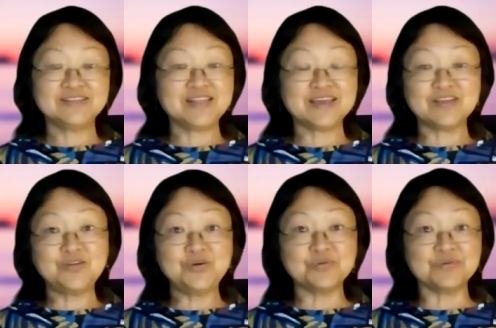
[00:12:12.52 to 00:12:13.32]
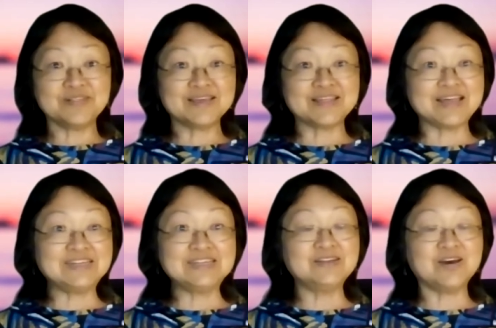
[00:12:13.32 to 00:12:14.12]
like new. Like I
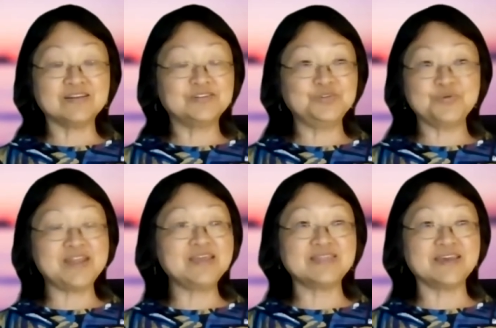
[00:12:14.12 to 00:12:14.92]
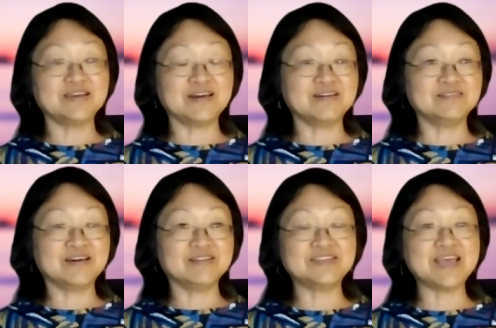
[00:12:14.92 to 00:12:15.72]
did not do anything
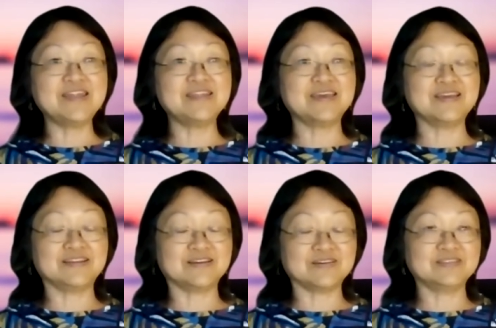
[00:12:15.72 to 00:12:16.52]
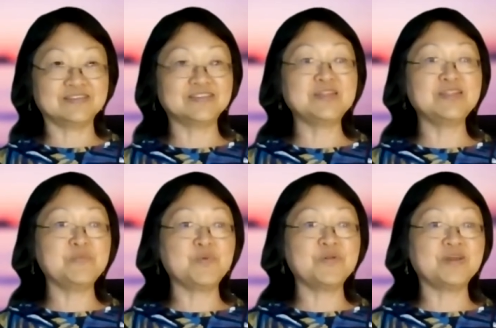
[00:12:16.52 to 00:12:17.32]
on Saturday, like on the Sunday
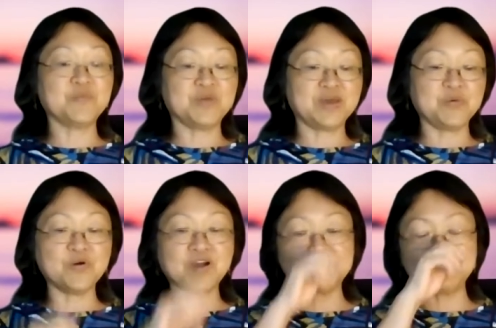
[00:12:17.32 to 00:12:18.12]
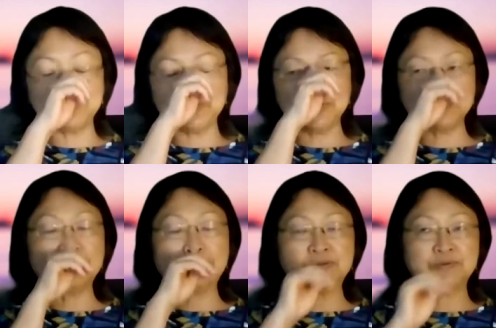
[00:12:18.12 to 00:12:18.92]
morning when I woke up to
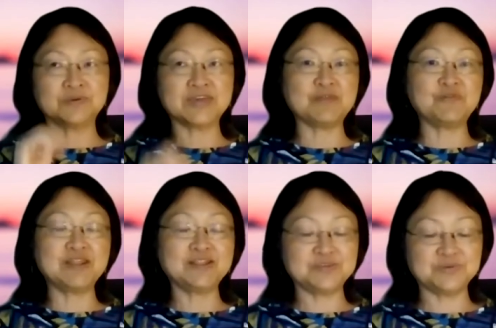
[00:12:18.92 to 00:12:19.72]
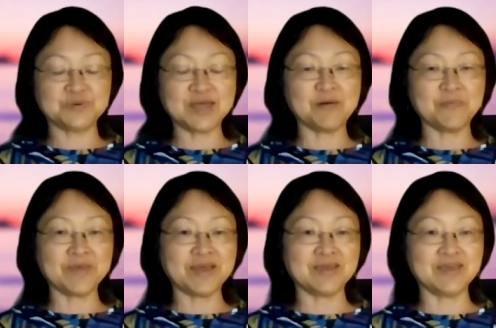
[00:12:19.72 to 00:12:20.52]
get ready to help
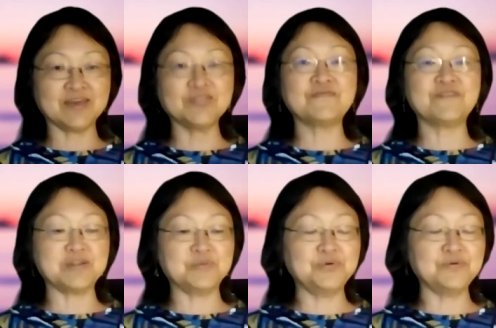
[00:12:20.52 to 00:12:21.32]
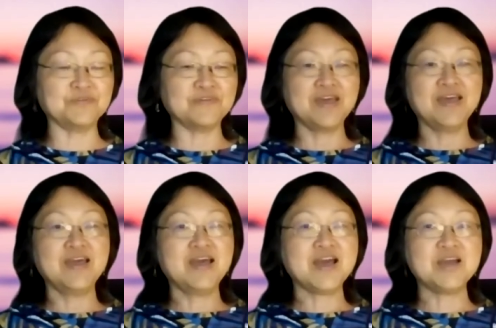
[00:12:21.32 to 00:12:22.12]
my other friend move.
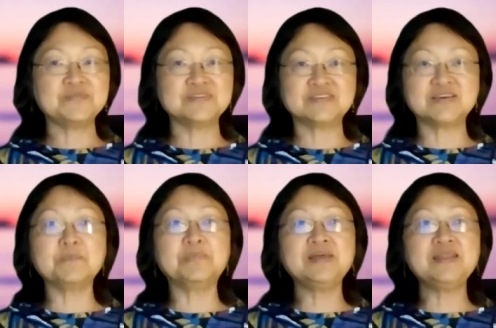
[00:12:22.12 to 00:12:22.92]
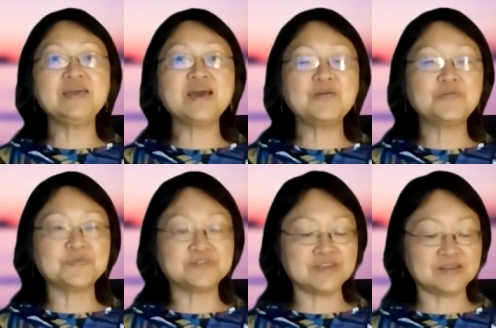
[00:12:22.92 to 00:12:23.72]
I was completely
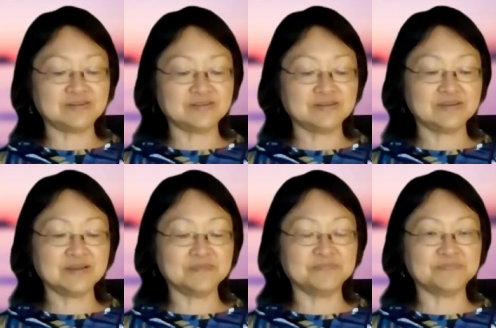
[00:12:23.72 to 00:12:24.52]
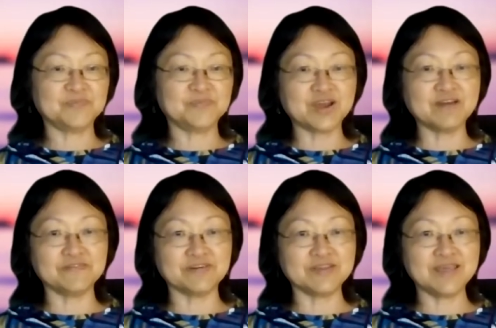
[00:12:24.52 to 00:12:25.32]
100%
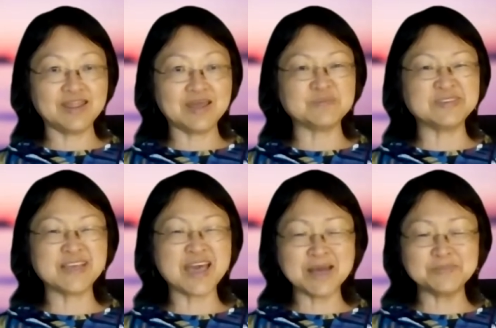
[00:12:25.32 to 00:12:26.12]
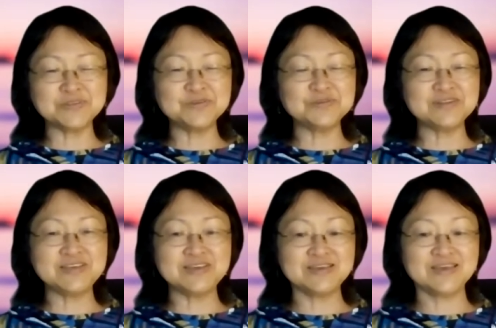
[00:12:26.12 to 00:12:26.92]
recovered. And I was
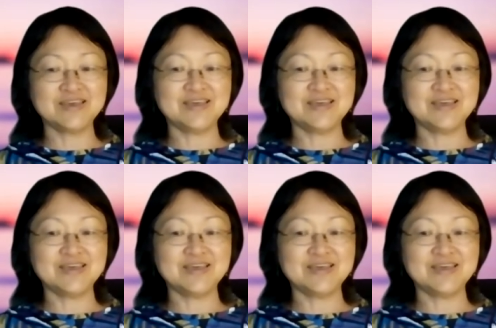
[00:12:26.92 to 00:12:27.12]
absolutely